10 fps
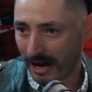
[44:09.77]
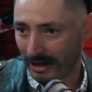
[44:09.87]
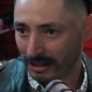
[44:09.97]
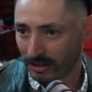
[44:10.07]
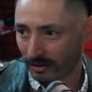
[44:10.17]
I
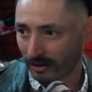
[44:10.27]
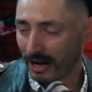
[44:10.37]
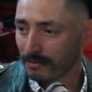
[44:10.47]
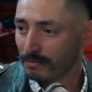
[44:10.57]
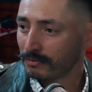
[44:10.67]
need to learn
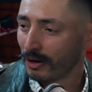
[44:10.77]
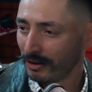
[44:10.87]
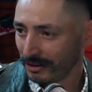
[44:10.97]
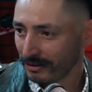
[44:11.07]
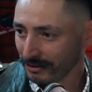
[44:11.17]
how to move
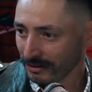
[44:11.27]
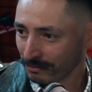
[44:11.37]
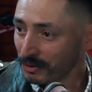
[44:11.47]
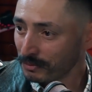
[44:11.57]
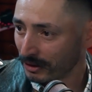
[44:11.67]

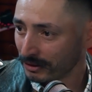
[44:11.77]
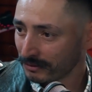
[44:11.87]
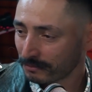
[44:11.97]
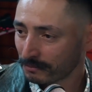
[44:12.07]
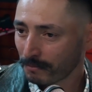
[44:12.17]
on.